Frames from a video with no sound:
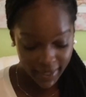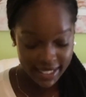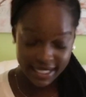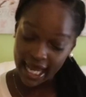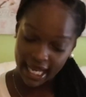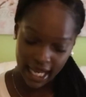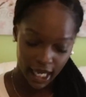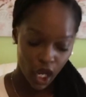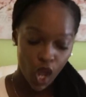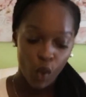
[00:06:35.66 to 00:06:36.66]
Second,
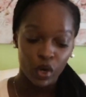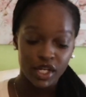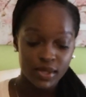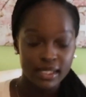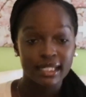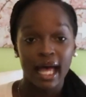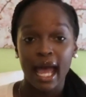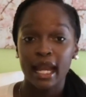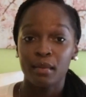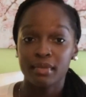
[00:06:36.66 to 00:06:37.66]
were you
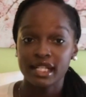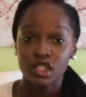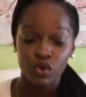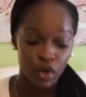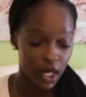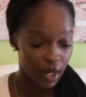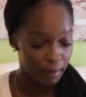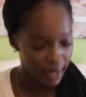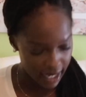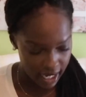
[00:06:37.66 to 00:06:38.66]
assigned a mentor or
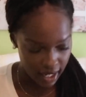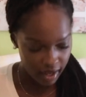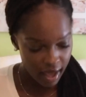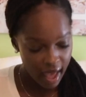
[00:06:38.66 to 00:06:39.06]
buddy?